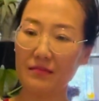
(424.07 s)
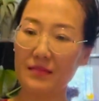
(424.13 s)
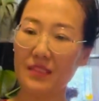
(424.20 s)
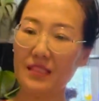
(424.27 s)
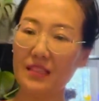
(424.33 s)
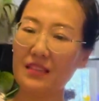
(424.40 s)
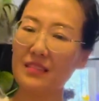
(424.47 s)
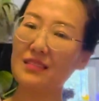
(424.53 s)

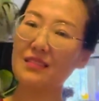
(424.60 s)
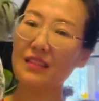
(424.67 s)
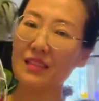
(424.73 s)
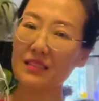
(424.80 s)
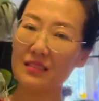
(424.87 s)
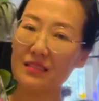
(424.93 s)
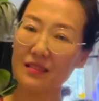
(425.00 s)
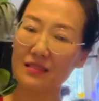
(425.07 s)
Yeah,
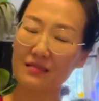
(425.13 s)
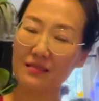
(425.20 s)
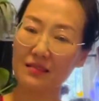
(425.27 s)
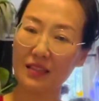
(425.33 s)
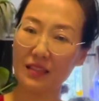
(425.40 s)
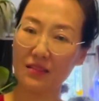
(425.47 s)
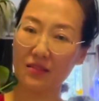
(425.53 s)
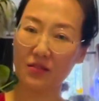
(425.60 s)
that's
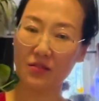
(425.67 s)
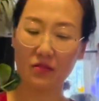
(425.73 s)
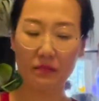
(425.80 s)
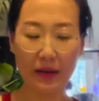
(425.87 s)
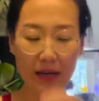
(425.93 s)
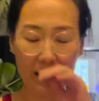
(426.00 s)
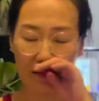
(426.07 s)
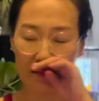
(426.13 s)
kind of too
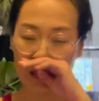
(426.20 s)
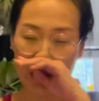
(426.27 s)
bad.